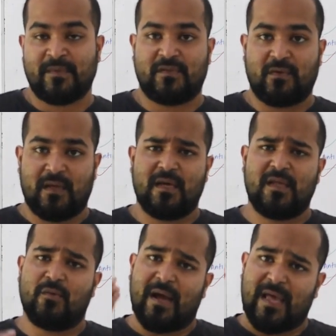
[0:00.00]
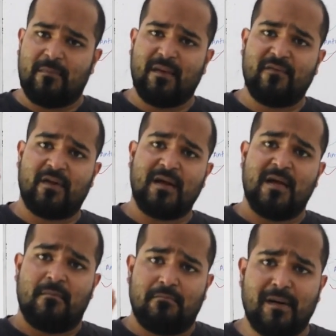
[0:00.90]
So here you are aiming for
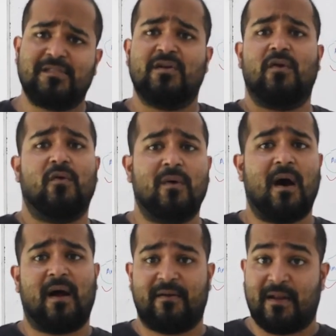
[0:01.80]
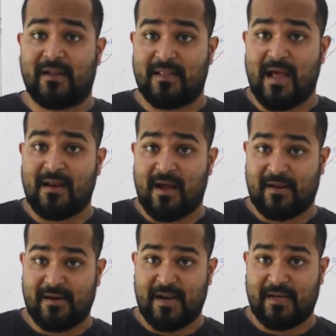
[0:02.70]
a much lower heart rate than
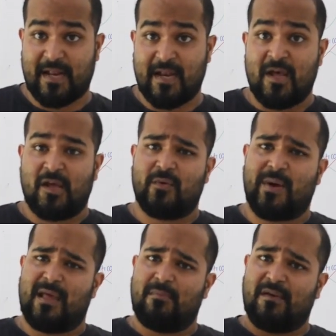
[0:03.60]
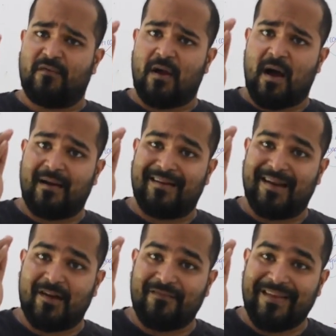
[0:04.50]
110. You are aiming for a heart
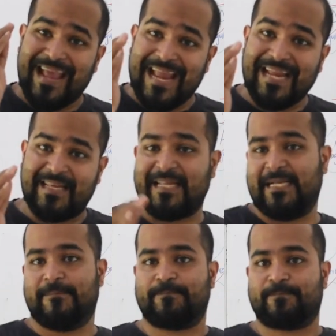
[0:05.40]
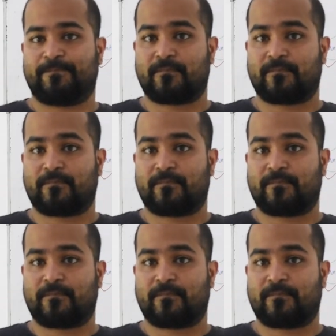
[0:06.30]
rate of 80.